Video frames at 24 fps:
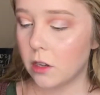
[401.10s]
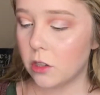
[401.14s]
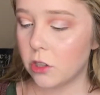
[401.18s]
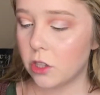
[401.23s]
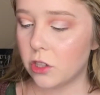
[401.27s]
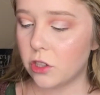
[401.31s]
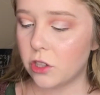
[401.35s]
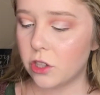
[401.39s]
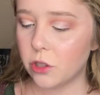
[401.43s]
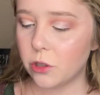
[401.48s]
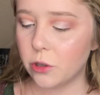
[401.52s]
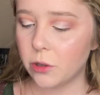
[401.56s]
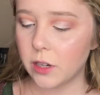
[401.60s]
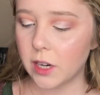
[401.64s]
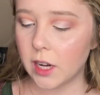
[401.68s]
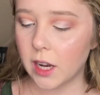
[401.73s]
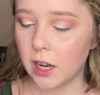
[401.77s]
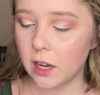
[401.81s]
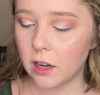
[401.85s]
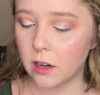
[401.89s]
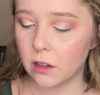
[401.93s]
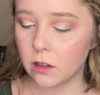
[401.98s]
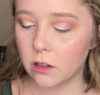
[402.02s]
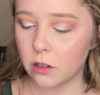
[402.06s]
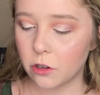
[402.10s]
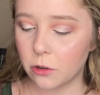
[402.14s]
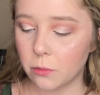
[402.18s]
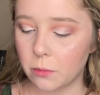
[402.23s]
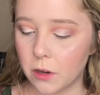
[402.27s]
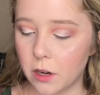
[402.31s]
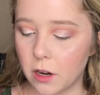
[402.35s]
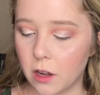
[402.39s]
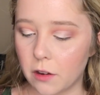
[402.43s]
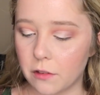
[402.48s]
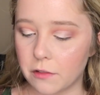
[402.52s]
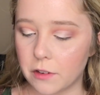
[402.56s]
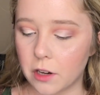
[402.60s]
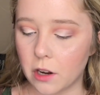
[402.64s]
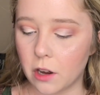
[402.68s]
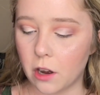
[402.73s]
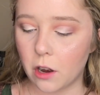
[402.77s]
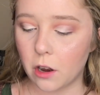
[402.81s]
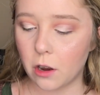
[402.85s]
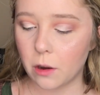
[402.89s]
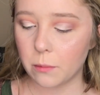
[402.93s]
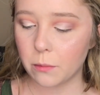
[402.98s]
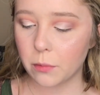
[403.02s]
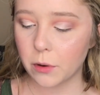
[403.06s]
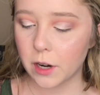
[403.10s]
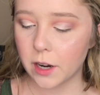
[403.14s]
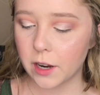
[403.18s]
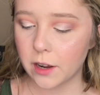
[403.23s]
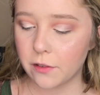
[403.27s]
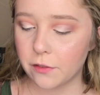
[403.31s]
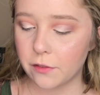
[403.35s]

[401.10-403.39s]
just to create a little bit of an ombre